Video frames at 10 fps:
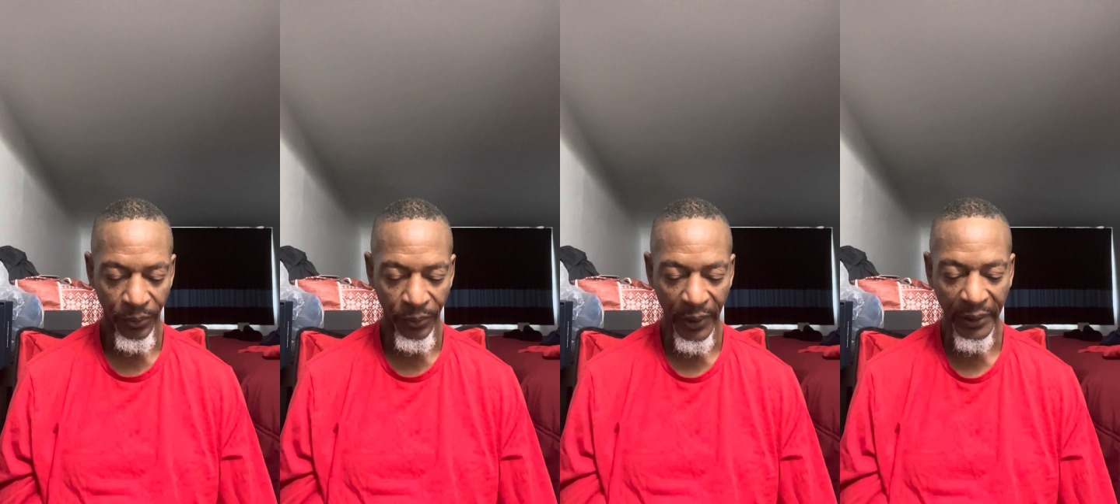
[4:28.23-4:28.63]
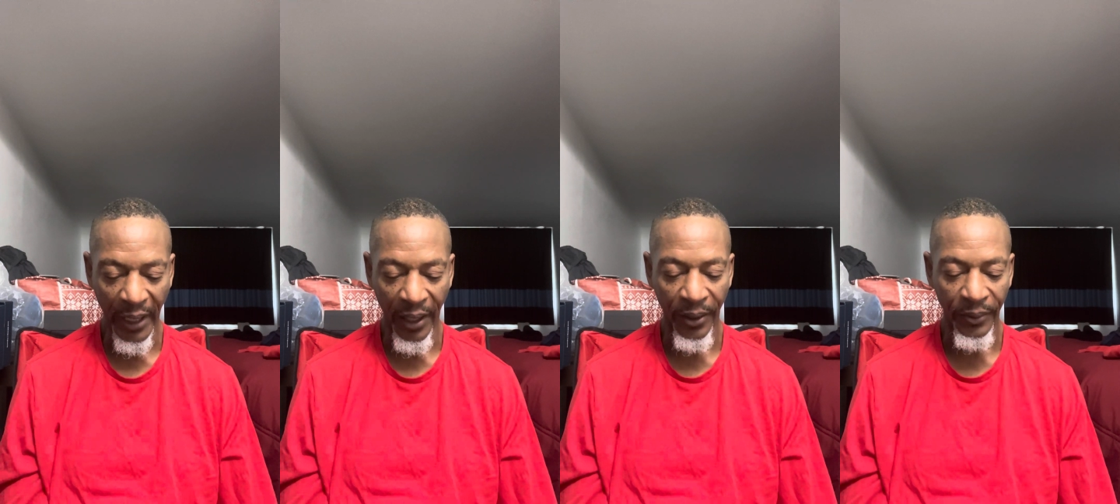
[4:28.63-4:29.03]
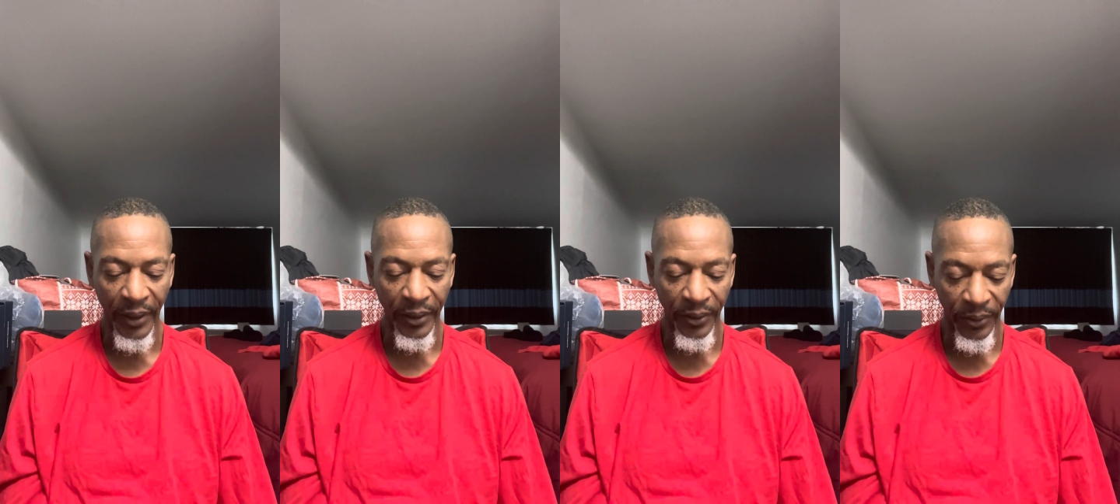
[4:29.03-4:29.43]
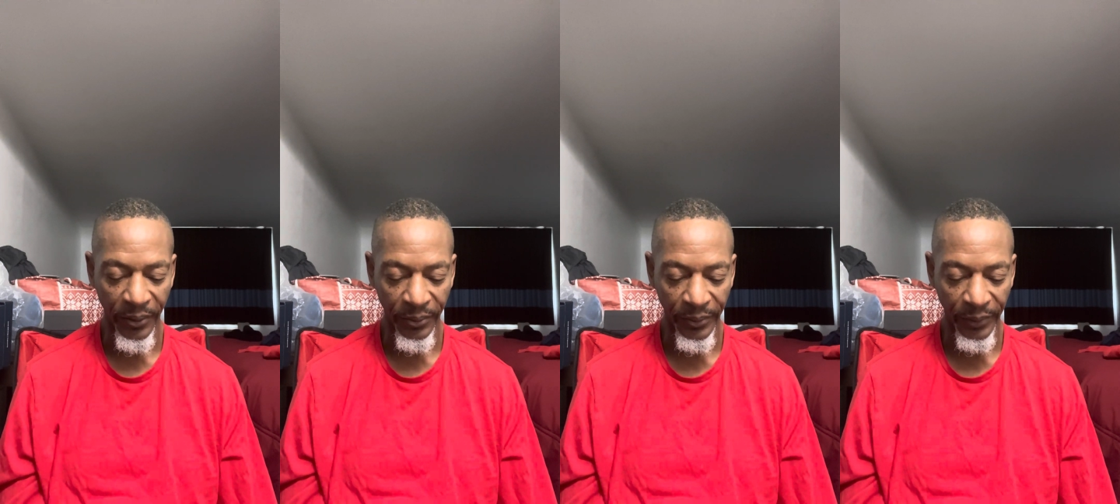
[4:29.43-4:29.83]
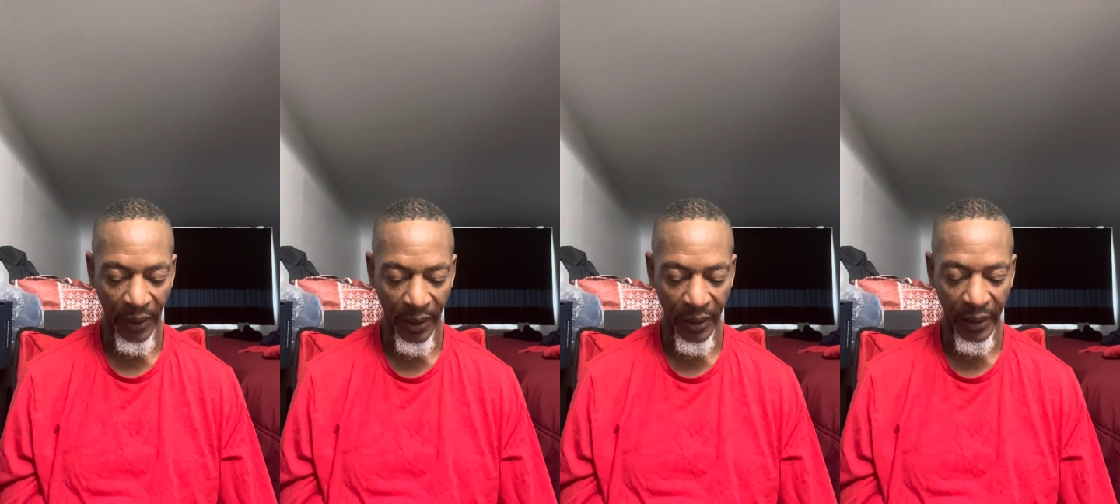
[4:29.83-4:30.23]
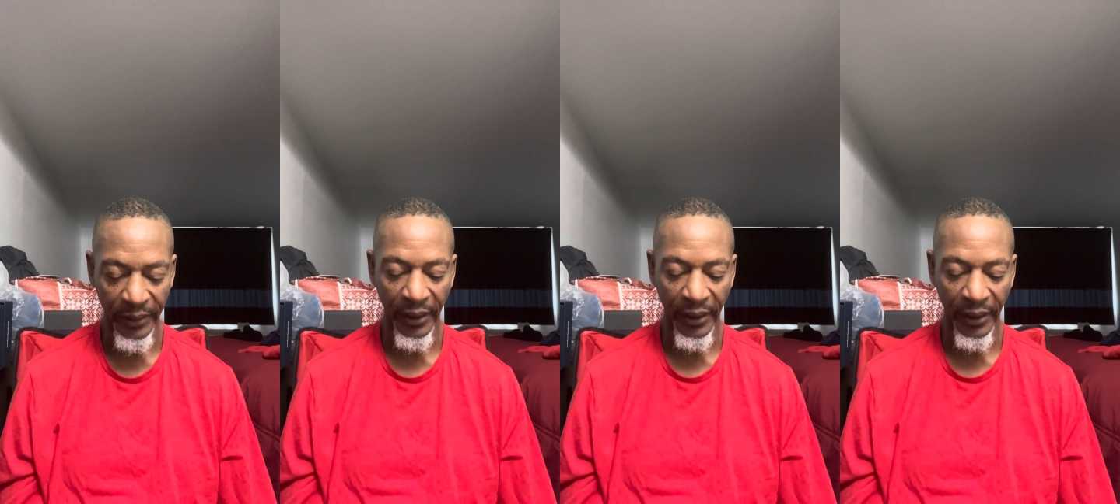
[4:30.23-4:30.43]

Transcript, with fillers: which I already know, uh, it's,